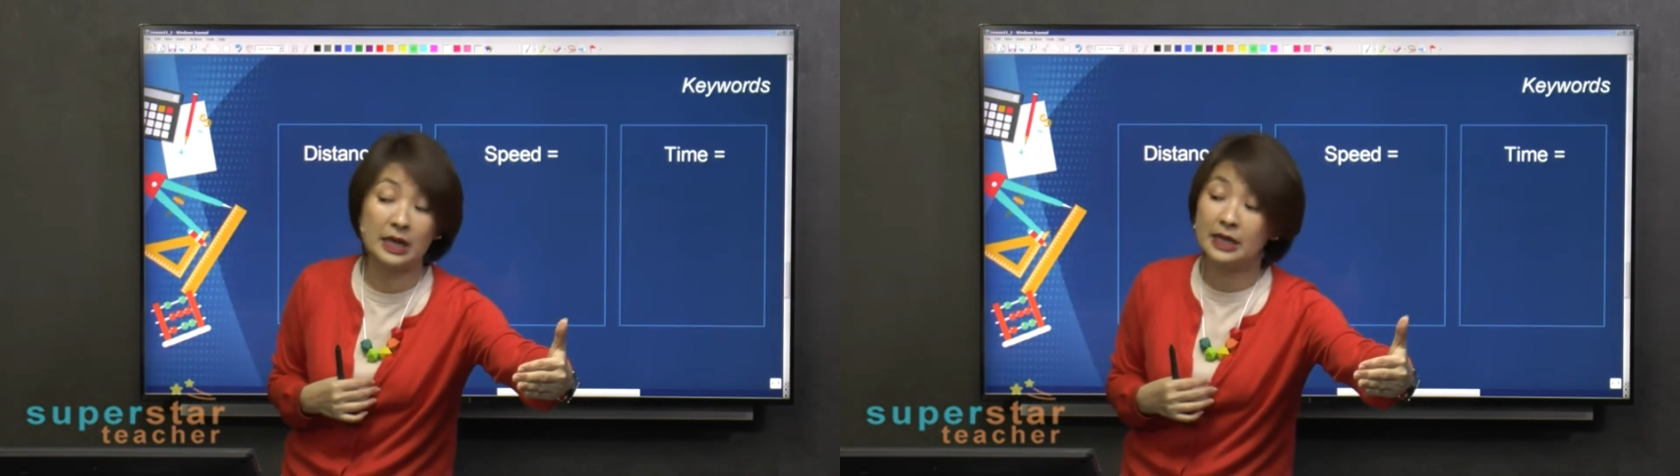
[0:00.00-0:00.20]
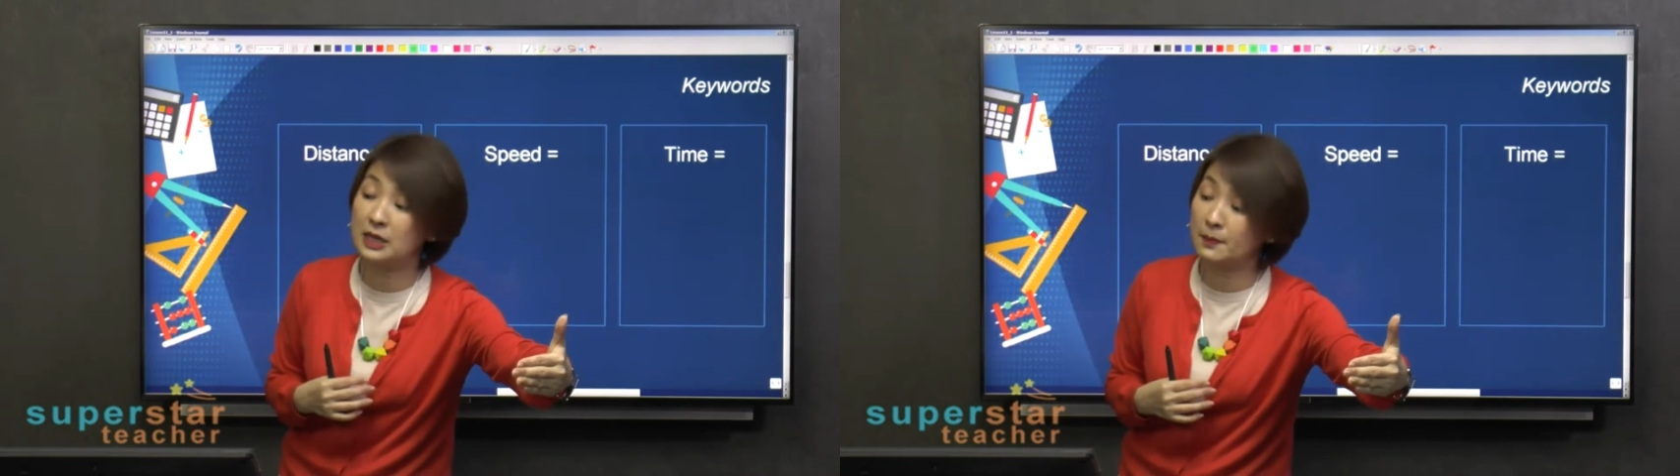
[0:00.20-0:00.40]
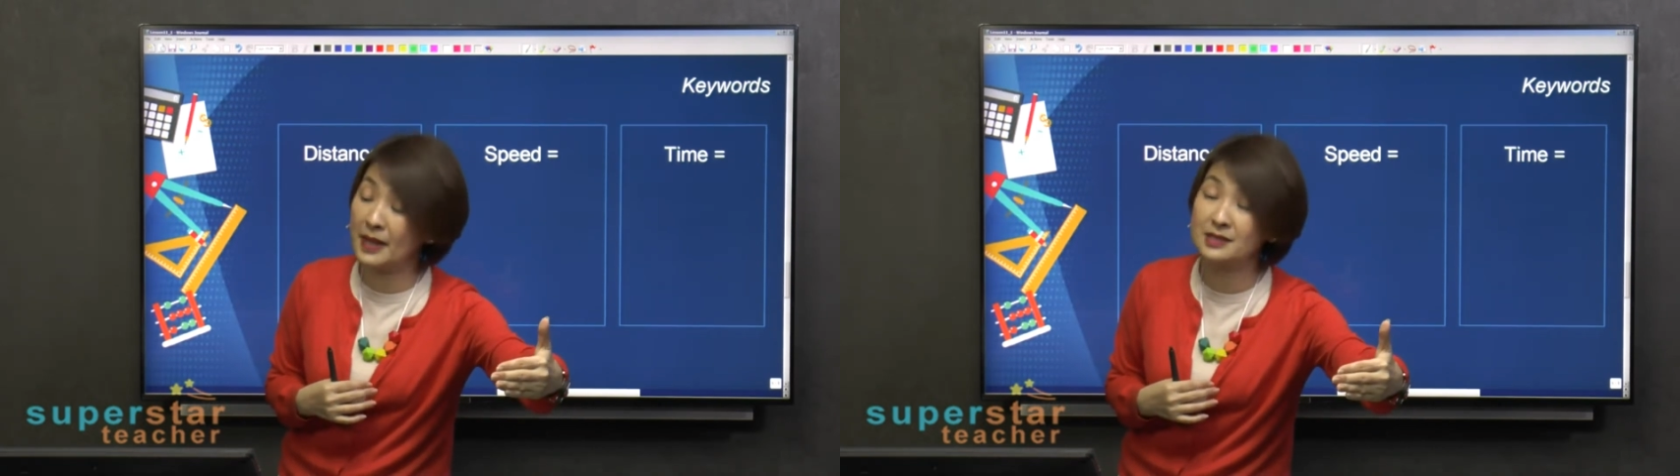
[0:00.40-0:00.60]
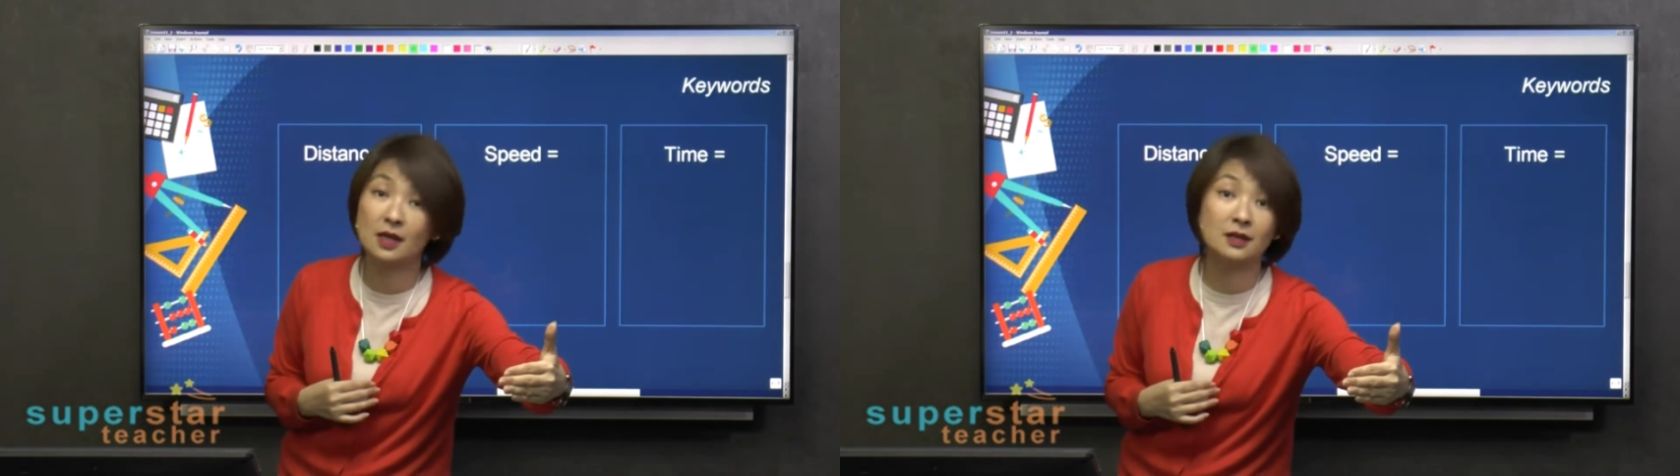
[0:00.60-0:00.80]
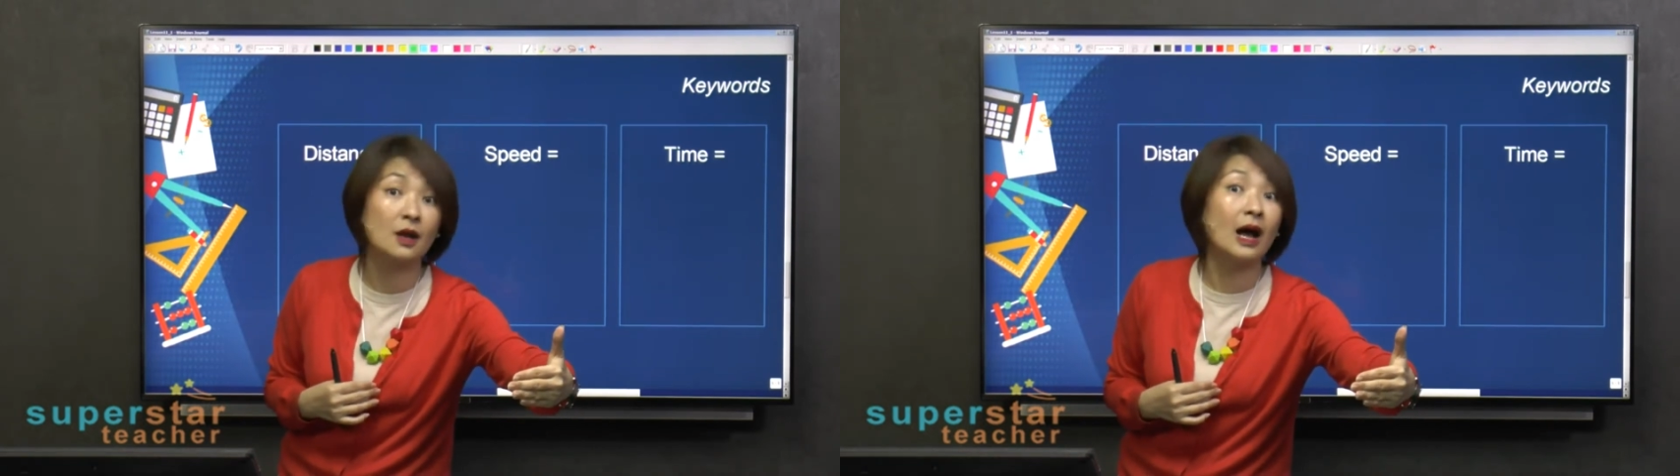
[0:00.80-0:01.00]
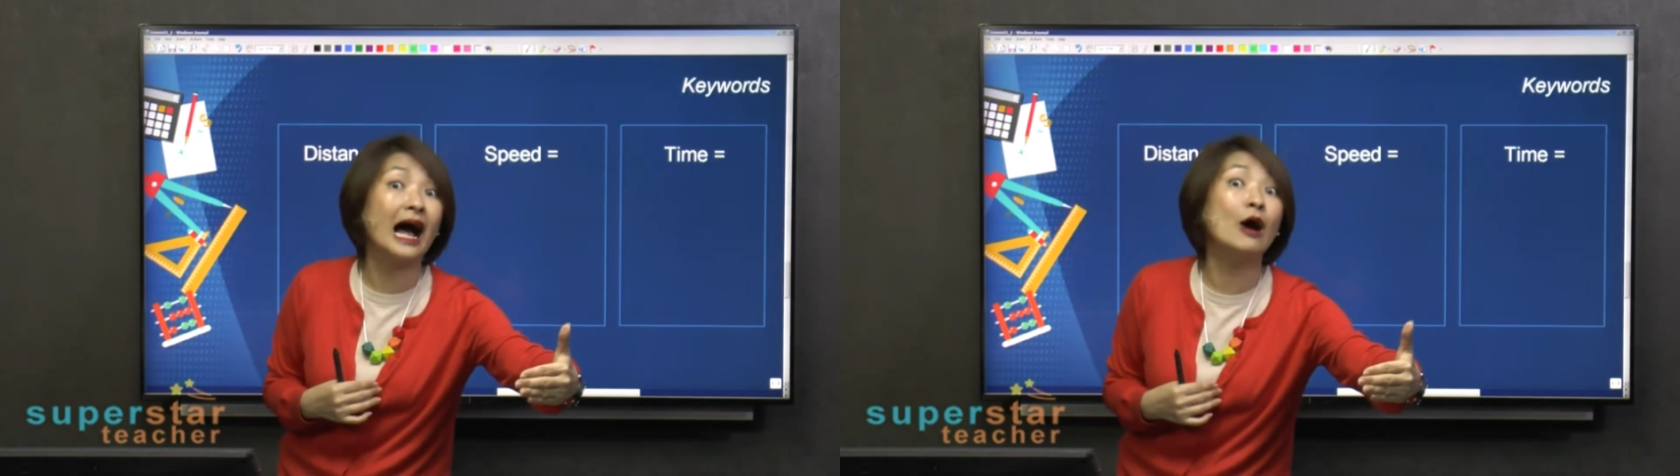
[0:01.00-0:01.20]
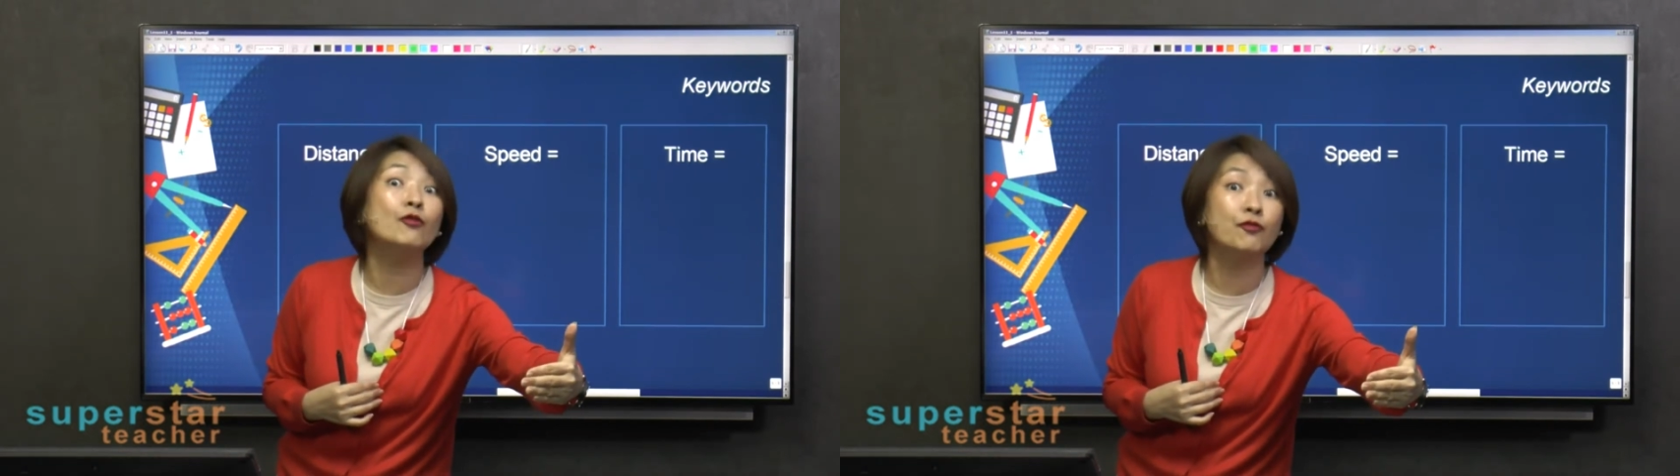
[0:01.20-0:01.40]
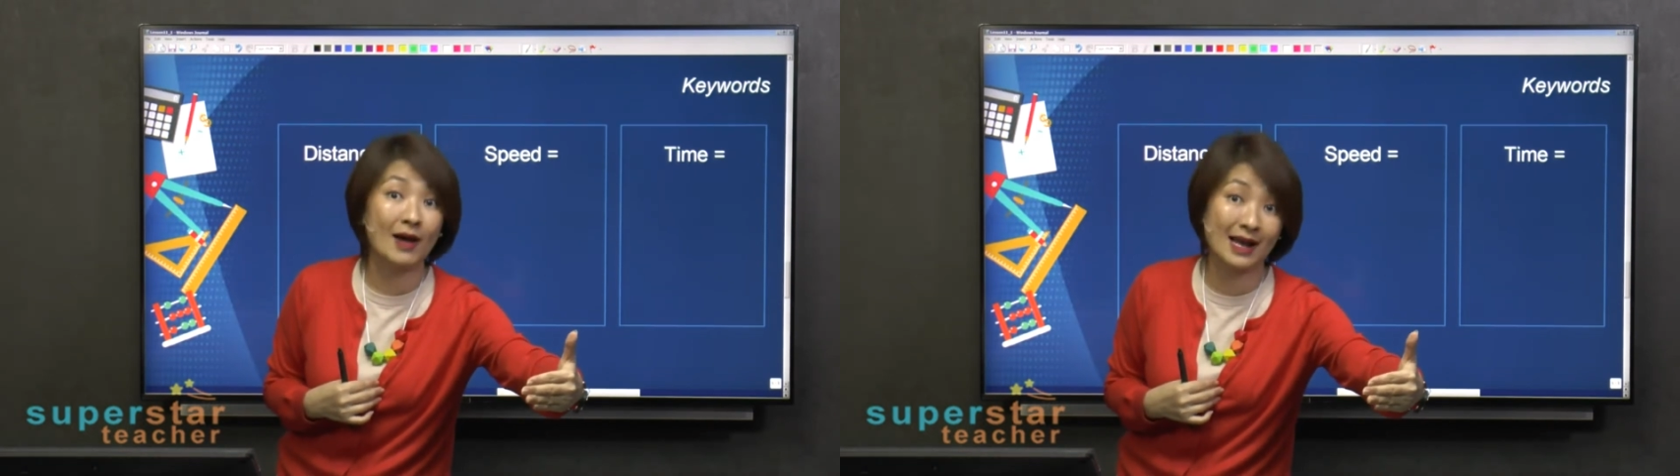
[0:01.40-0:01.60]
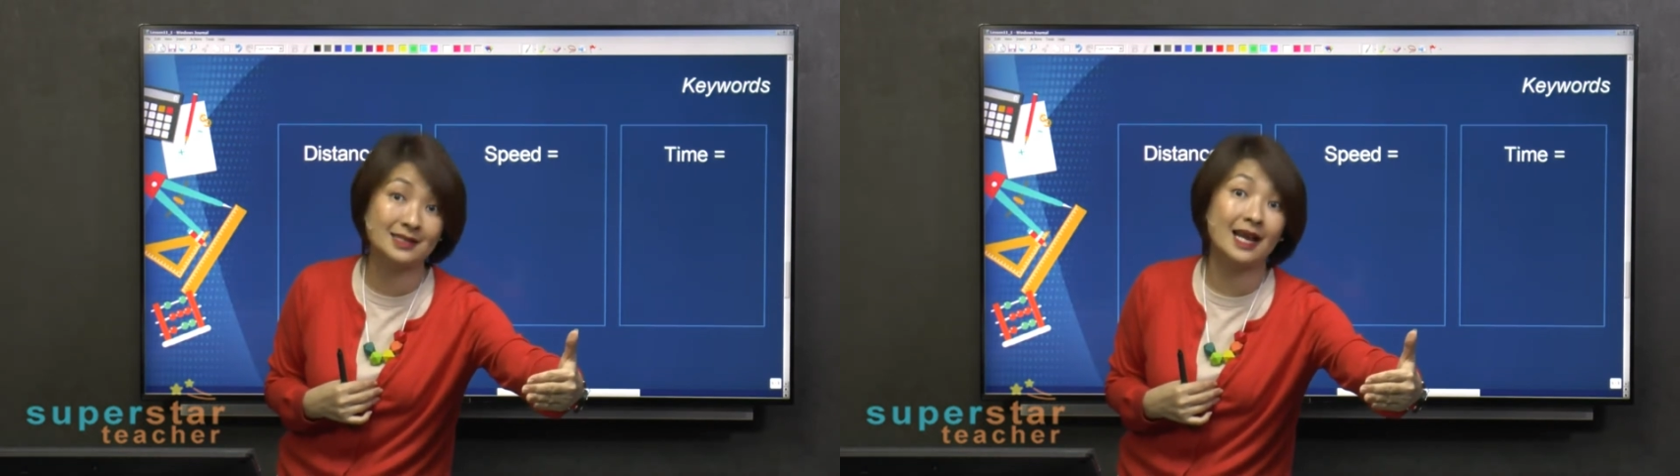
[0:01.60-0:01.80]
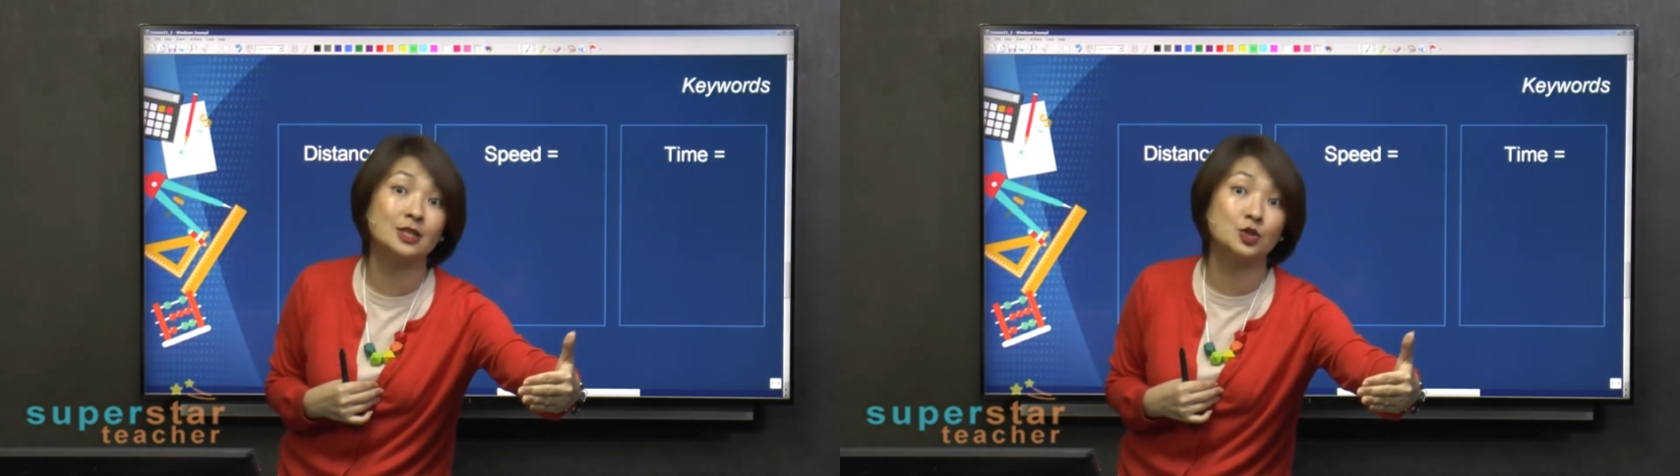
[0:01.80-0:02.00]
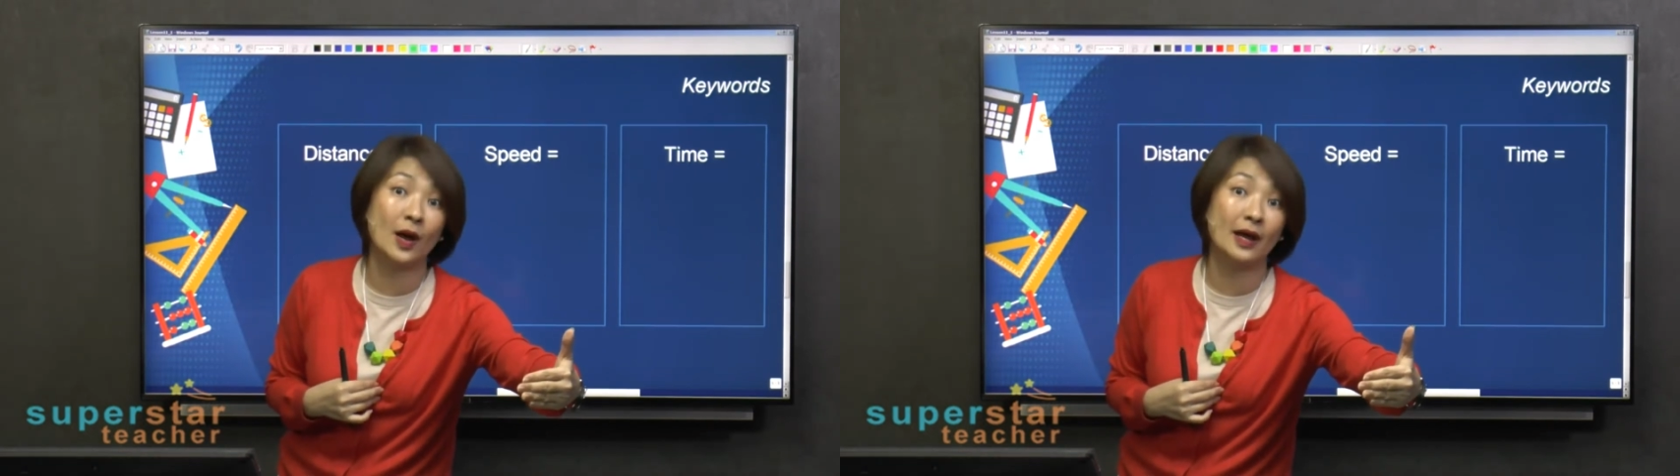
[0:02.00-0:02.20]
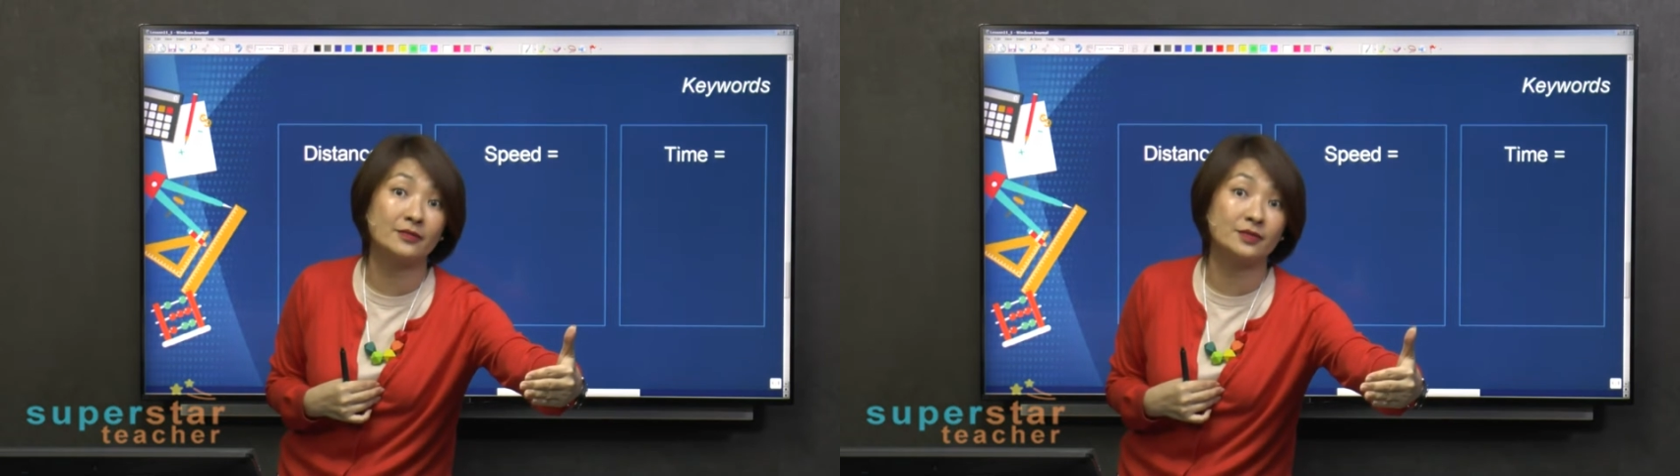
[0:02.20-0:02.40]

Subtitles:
It depends on how fast I drive,